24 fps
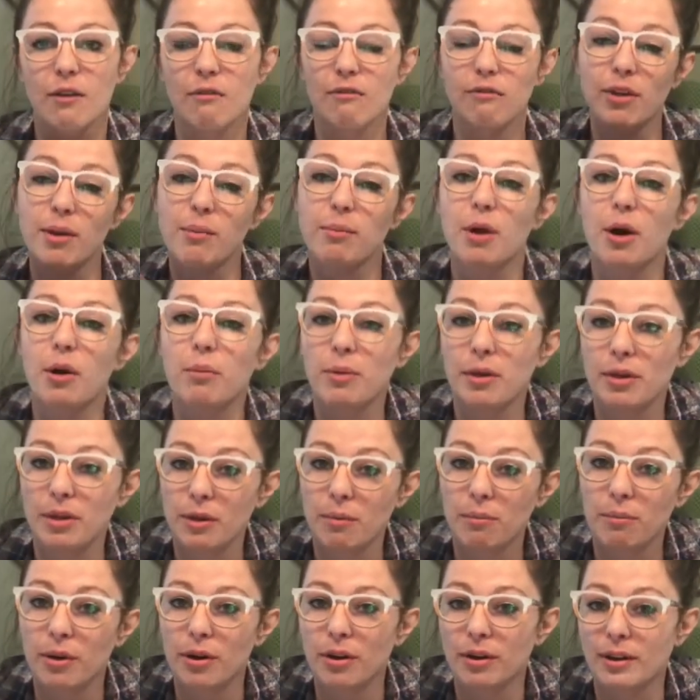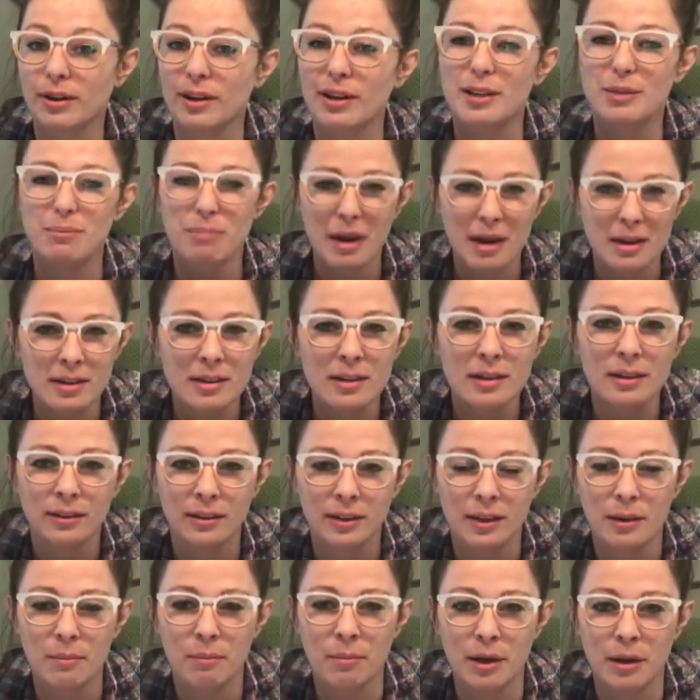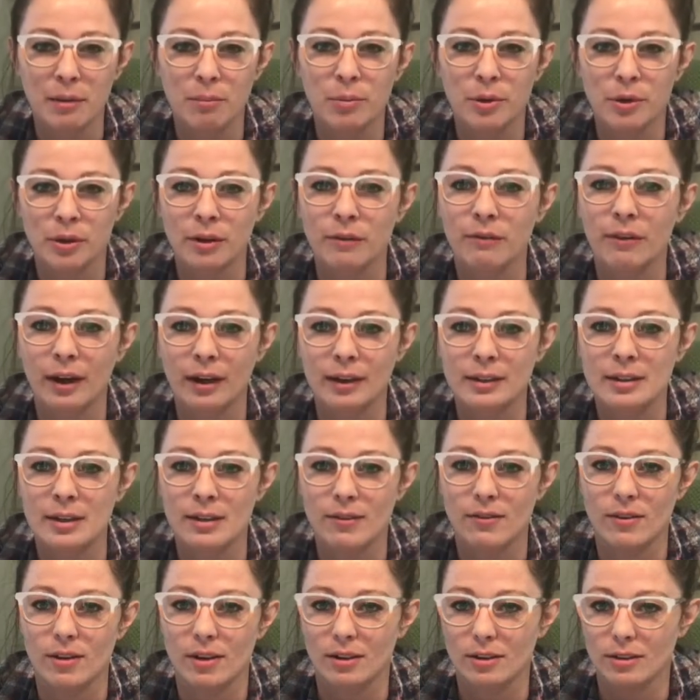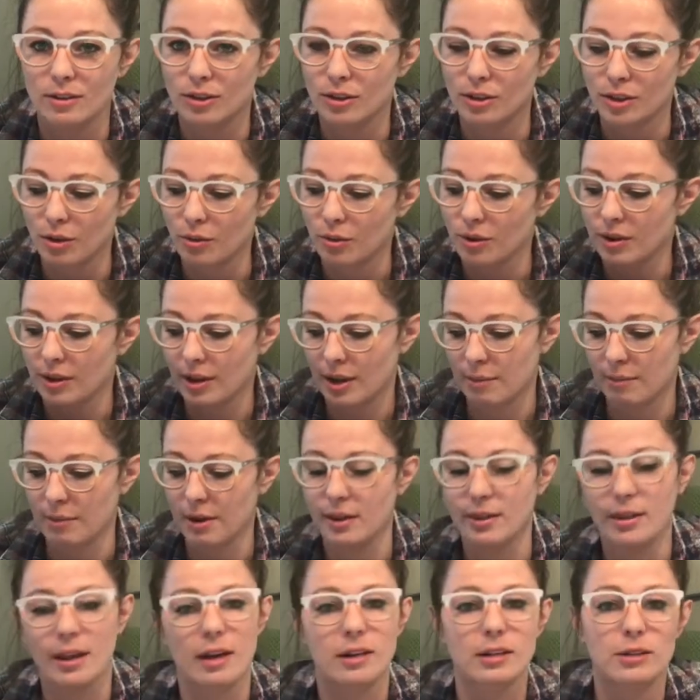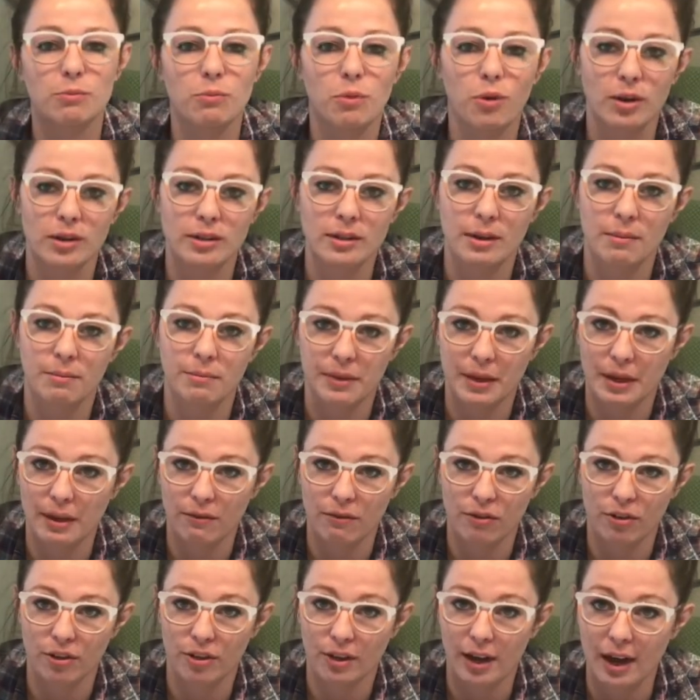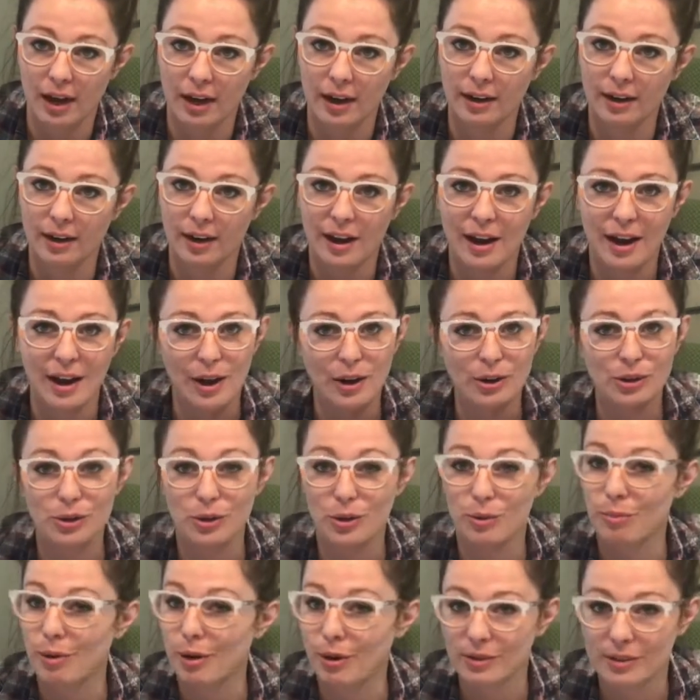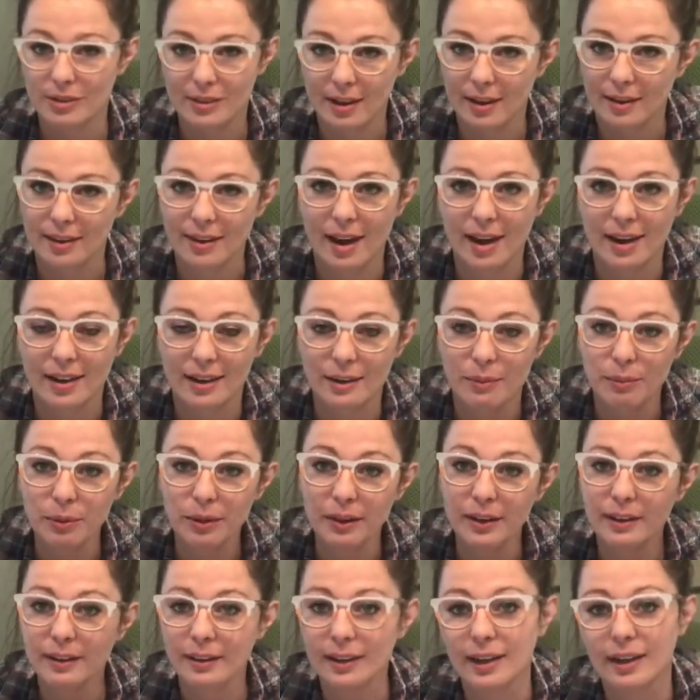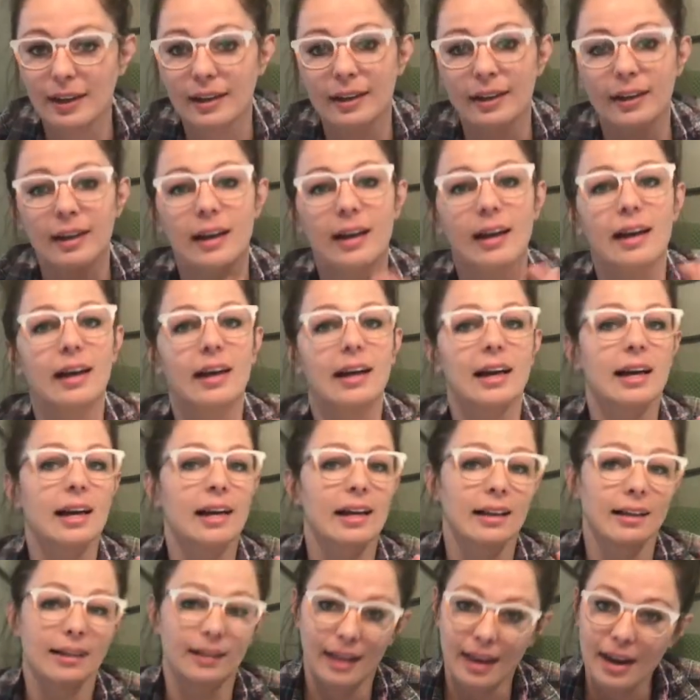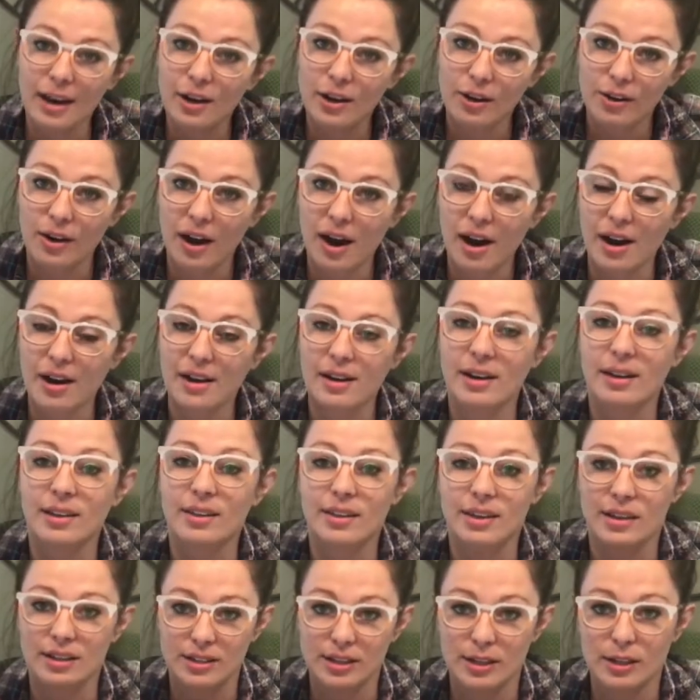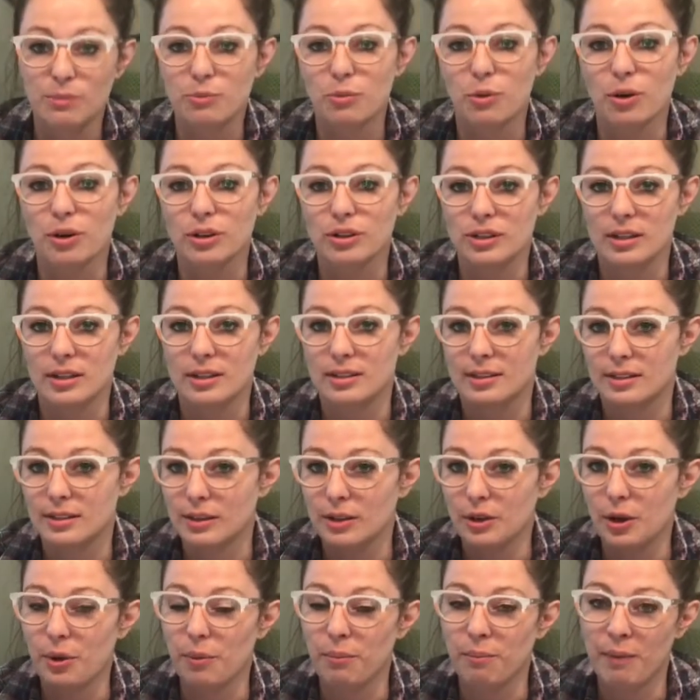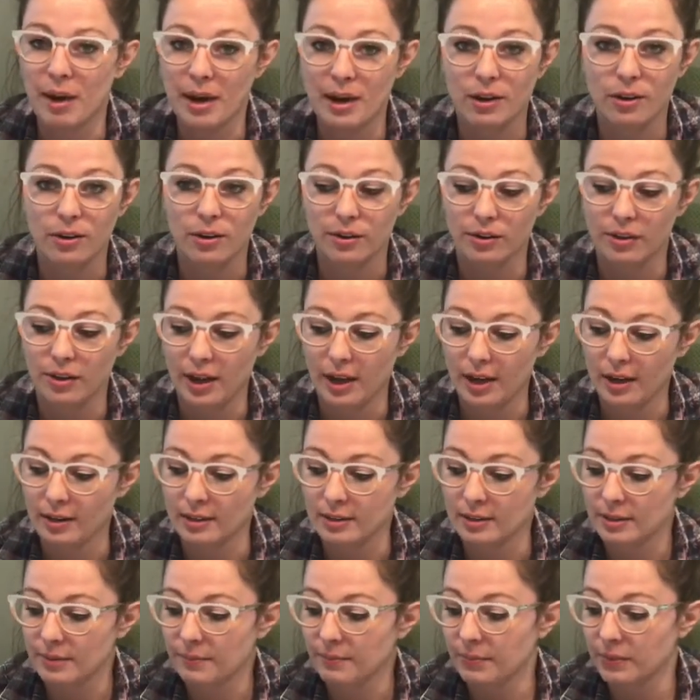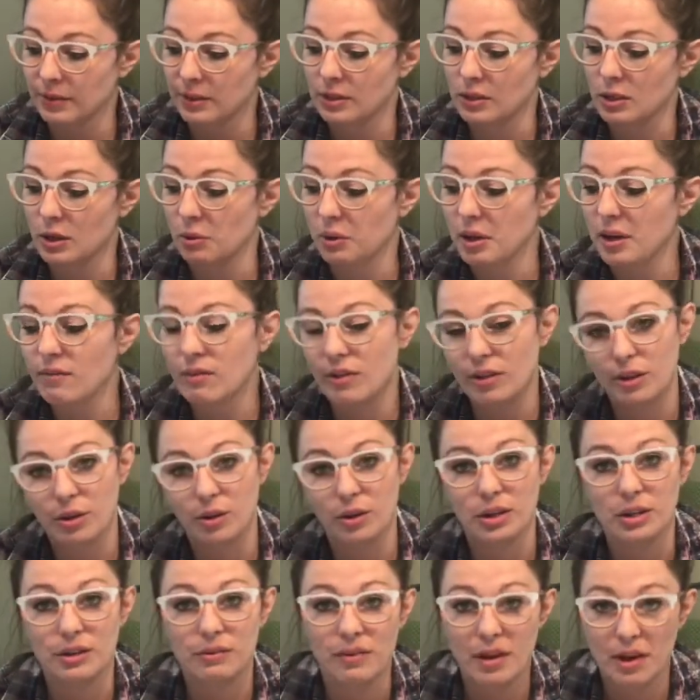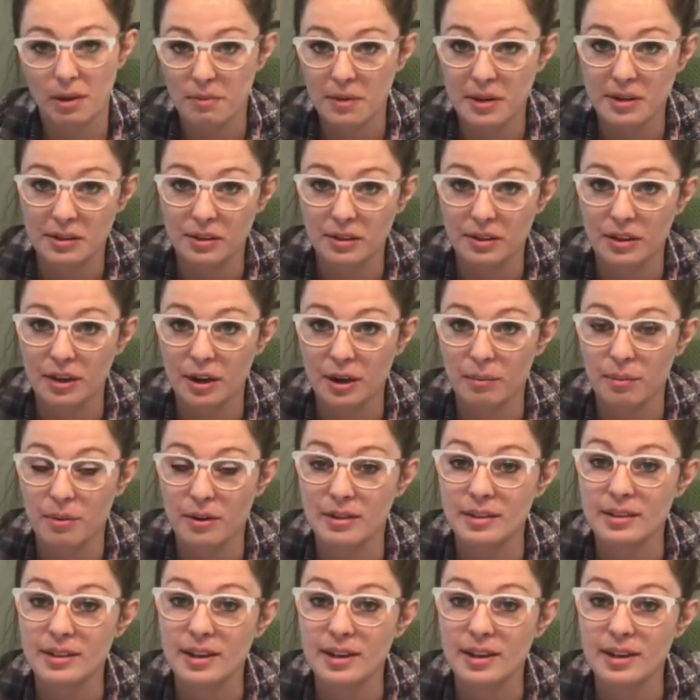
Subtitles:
flip open the book, and it's basically a big book of activities to do with him, and that's more something for that. I'll do a post on that completely later on. This is more just, medical things. So even though the developmental therapist